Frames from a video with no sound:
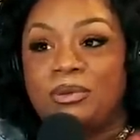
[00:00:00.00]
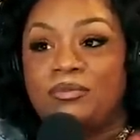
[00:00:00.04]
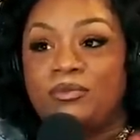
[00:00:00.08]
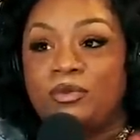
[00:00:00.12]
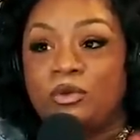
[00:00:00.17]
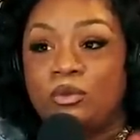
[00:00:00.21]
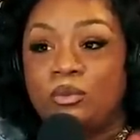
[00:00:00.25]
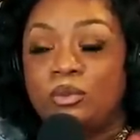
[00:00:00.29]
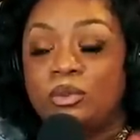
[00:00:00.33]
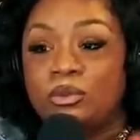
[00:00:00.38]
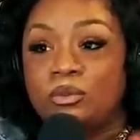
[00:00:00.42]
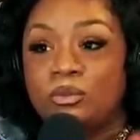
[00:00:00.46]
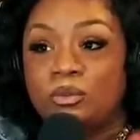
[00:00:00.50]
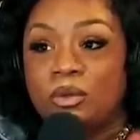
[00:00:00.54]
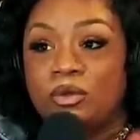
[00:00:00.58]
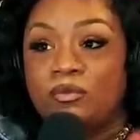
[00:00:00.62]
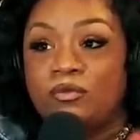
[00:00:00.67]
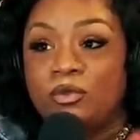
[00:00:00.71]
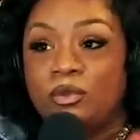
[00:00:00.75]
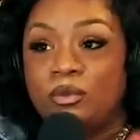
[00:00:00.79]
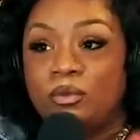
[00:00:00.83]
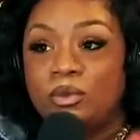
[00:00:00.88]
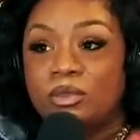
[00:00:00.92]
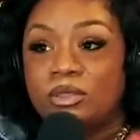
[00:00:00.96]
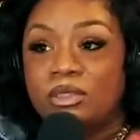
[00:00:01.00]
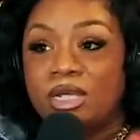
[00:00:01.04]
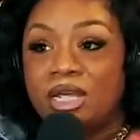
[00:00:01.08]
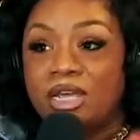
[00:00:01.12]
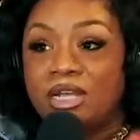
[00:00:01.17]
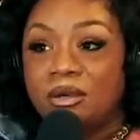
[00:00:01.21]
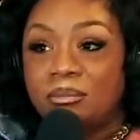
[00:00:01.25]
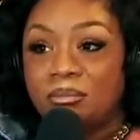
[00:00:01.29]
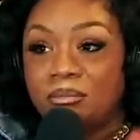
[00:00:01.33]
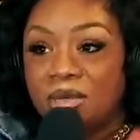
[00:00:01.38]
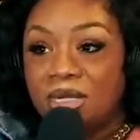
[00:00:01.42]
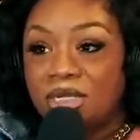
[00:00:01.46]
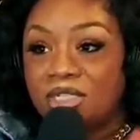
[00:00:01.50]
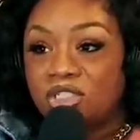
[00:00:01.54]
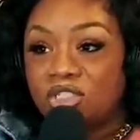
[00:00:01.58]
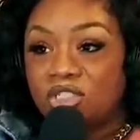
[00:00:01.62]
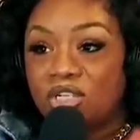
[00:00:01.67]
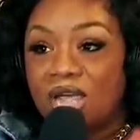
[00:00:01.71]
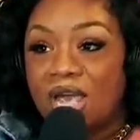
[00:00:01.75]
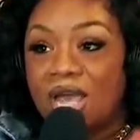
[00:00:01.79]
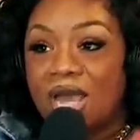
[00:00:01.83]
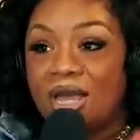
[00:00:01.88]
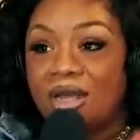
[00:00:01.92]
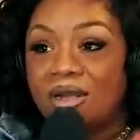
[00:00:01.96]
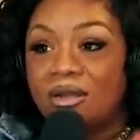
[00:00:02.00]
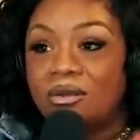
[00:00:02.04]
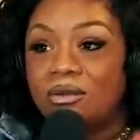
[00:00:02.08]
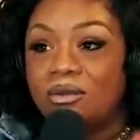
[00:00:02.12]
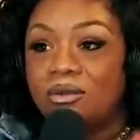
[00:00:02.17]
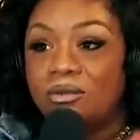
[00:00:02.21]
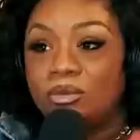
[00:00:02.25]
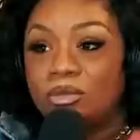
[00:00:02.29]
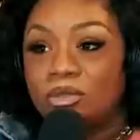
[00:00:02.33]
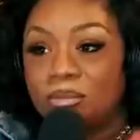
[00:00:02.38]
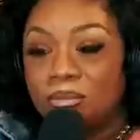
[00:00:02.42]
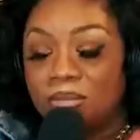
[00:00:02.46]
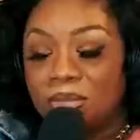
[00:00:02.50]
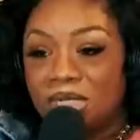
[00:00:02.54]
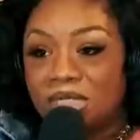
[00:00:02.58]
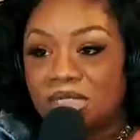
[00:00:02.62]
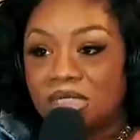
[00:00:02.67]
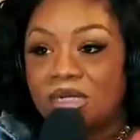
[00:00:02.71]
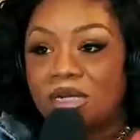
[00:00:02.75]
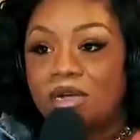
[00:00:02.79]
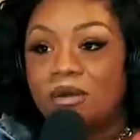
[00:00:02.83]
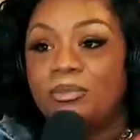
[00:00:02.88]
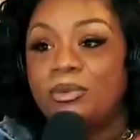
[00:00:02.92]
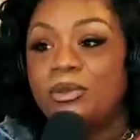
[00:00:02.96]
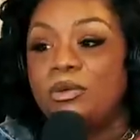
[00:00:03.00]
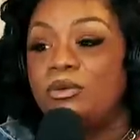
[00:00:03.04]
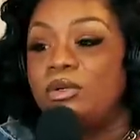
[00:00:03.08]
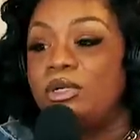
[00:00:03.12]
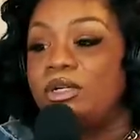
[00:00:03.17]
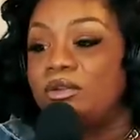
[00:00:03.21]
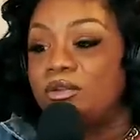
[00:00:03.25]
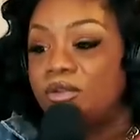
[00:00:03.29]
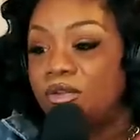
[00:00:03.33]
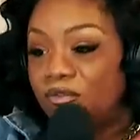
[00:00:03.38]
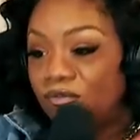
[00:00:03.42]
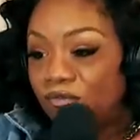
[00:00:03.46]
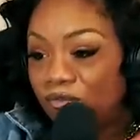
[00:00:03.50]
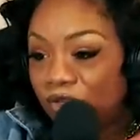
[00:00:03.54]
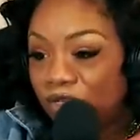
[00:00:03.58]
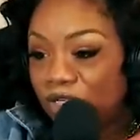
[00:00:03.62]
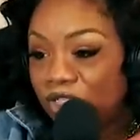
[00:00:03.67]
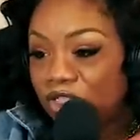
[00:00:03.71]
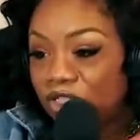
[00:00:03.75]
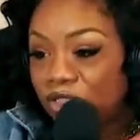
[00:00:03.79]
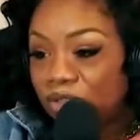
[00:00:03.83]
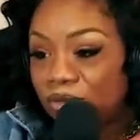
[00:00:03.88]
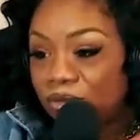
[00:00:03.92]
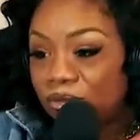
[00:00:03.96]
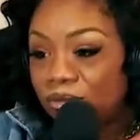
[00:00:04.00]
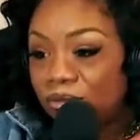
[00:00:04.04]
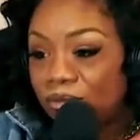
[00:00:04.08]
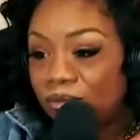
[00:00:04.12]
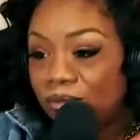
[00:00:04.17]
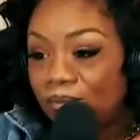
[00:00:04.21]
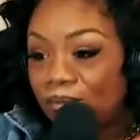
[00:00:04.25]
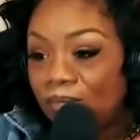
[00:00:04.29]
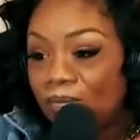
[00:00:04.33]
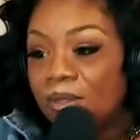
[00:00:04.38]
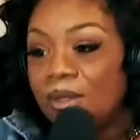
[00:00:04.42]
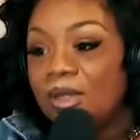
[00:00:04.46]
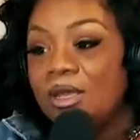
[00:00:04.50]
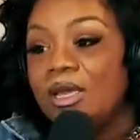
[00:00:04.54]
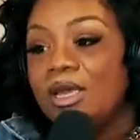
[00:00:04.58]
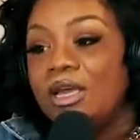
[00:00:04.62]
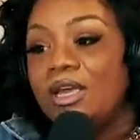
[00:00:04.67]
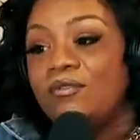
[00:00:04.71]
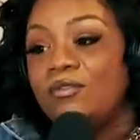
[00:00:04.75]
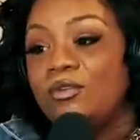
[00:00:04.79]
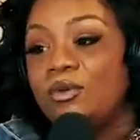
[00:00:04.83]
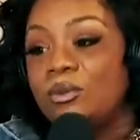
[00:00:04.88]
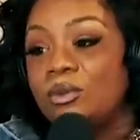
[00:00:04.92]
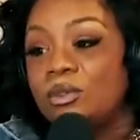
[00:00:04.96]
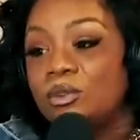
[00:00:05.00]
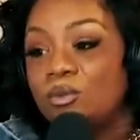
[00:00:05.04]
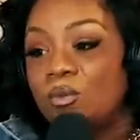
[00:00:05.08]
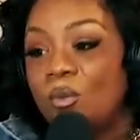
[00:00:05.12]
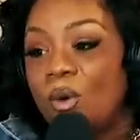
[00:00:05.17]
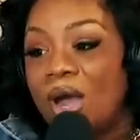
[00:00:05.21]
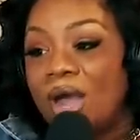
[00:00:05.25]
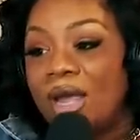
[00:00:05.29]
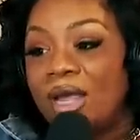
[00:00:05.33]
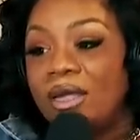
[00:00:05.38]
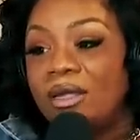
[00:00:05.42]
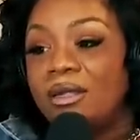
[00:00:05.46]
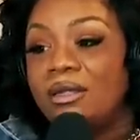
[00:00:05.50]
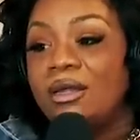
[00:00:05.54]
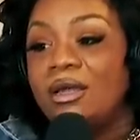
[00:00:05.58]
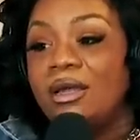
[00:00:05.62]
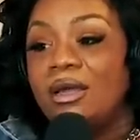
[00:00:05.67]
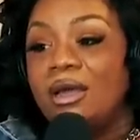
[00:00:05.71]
If you was if you was had a mixed child or you was a mixed couple, you lived in Fisher if you was white